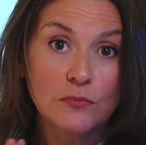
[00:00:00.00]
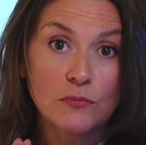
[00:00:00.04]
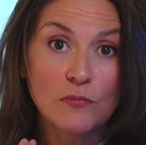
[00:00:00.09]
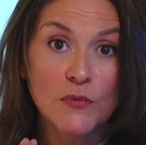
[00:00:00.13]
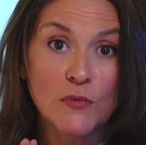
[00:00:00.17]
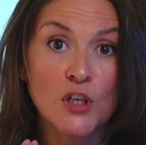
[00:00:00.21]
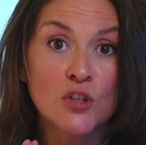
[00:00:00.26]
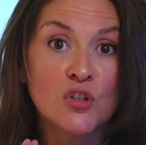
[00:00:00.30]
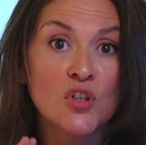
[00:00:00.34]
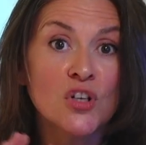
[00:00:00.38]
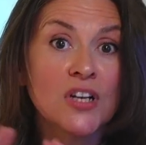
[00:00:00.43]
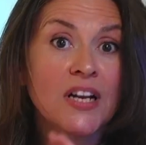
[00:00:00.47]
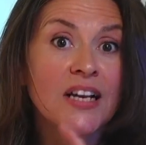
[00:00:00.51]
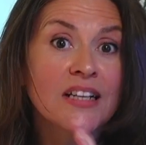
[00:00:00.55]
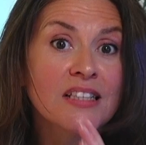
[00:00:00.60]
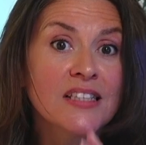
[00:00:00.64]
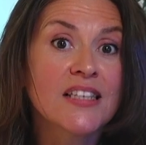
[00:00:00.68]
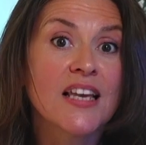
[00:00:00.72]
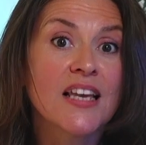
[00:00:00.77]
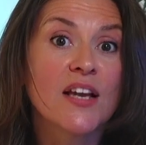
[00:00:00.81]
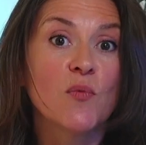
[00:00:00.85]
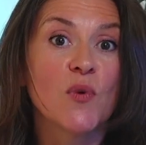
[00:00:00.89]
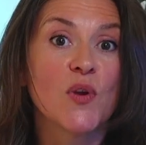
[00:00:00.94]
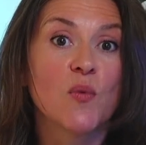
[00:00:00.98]
so let's
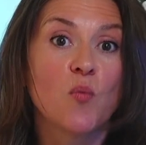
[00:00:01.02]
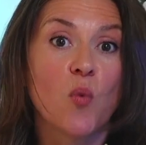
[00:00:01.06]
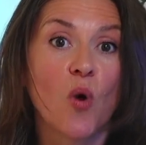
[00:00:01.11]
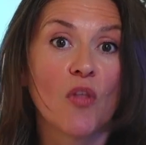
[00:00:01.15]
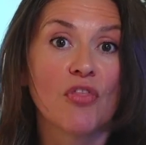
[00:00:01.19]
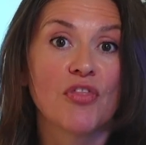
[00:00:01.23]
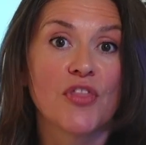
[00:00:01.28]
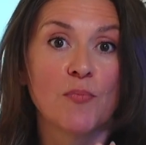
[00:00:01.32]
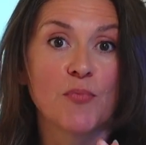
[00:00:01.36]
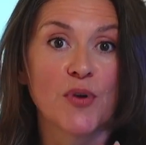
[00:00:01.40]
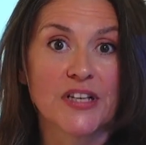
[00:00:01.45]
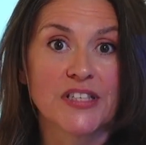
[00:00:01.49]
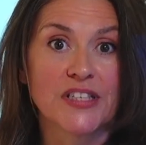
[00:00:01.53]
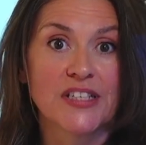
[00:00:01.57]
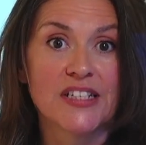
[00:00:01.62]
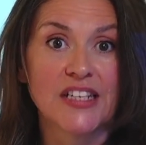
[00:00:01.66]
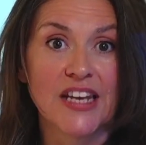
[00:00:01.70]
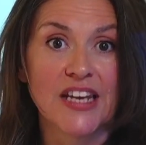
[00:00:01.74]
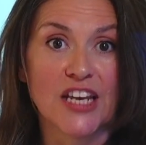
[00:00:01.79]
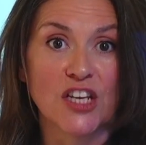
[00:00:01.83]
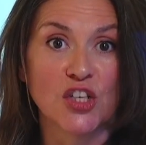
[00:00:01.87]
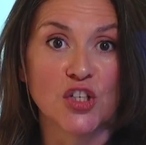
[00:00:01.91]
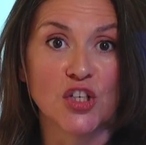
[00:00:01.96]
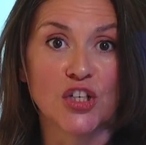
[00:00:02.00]
say we want the
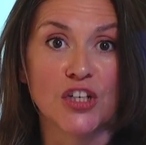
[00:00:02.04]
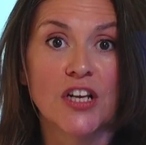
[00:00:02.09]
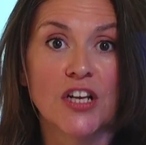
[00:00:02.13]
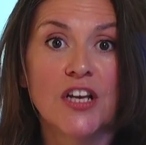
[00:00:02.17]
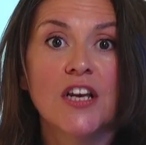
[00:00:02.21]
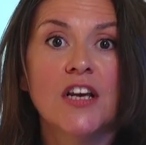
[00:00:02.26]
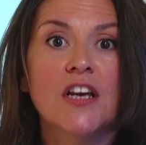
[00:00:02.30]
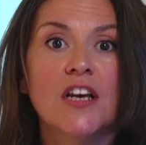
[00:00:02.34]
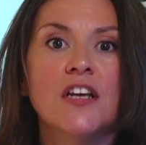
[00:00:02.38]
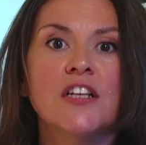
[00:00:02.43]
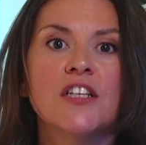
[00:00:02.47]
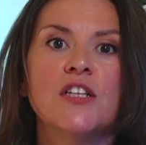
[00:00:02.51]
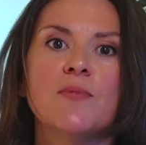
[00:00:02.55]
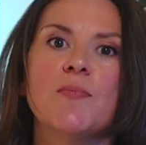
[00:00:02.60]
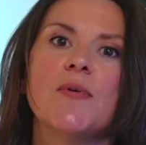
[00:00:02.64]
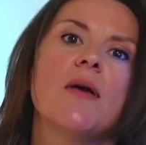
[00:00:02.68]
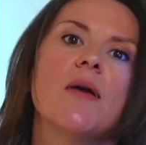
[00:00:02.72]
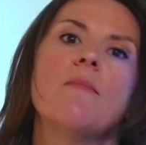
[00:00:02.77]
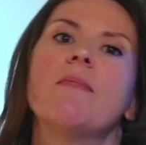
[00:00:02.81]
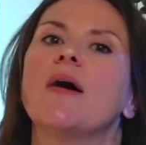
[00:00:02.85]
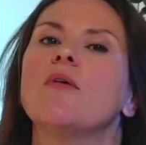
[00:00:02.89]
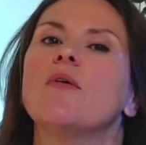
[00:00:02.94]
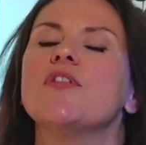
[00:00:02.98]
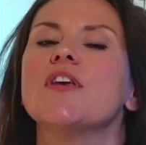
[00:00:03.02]
presentation to be
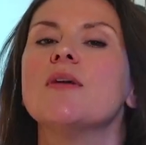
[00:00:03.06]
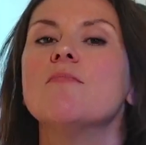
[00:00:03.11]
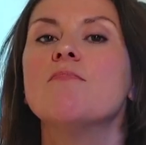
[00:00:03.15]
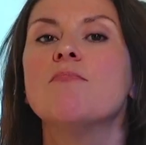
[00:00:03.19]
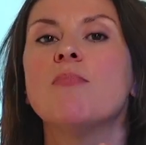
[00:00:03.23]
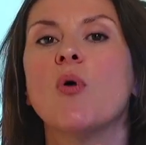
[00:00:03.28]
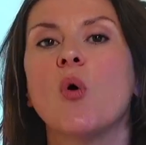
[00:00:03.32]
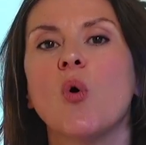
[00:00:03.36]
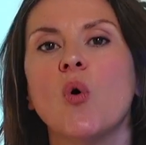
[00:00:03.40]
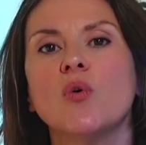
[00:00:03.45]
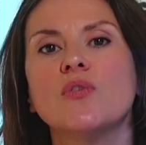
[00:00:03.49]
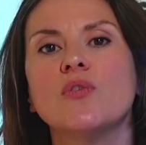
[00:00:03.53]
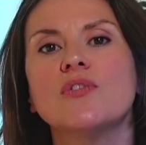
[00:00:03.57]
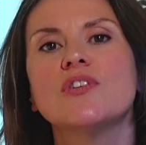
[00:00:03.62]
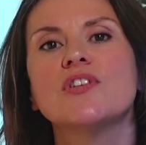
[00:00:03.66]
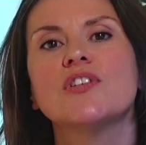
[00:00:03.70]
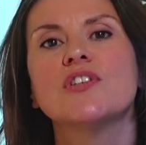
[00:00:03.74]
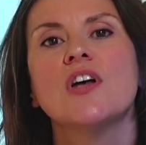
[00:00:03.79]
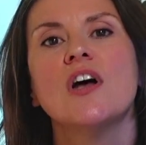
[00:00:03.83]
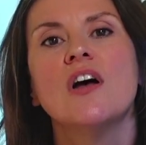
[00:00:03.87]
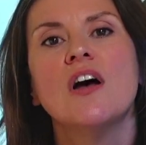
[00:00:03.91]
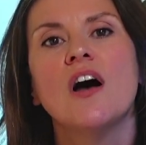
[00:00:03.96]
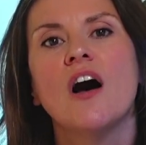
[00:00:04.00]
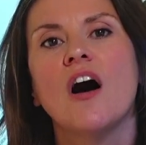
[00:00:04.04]
about the importance
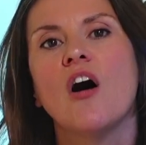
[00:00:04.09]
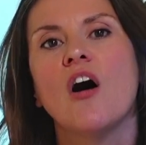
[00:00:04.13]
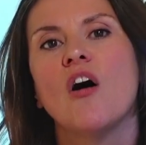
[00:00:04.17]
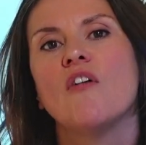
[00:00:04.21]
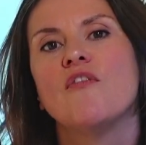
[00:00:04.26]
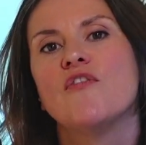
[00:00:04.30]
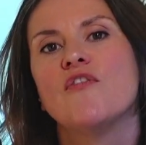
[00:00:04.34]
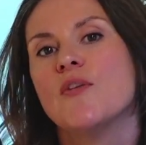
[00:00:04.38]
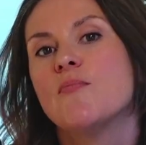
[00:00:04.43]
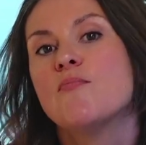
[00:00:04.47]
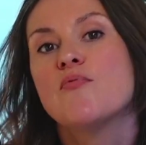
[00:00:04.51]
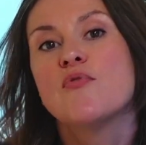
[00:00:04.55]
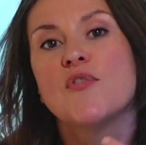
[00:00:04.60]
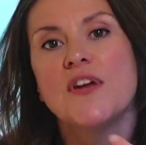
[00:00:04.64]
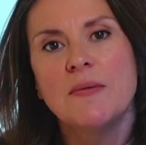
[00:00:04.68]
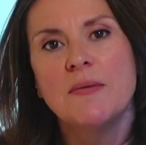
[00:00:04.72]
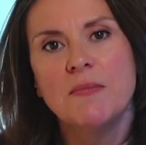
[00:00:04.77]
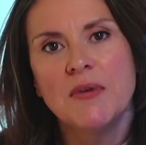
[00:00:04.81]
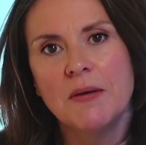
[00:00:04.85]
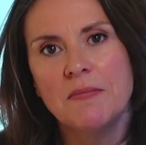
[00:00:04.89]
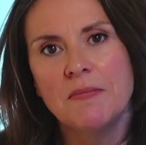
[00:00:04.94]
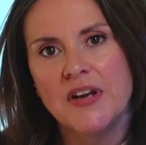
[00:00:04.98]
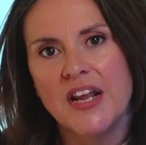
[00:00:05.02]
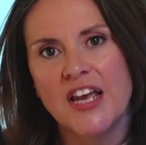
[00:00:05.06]
of the
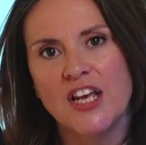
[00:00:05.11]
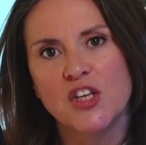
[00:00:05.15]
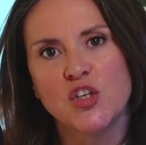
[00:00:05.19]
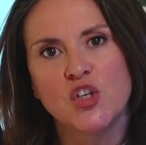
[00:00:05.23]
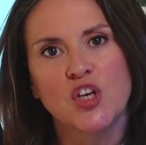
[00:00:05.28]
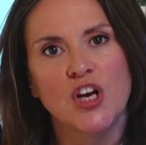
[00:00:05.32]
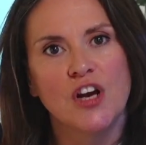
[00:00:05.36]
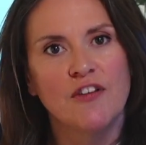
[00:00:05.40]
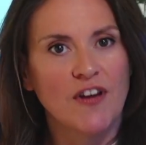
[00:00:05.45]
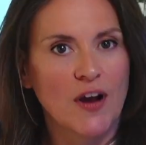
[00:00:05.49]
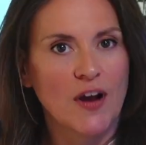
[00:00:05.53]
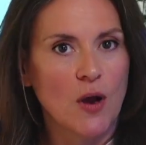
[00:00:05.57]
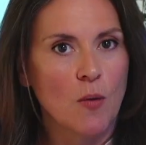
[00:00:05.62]
premium nature of our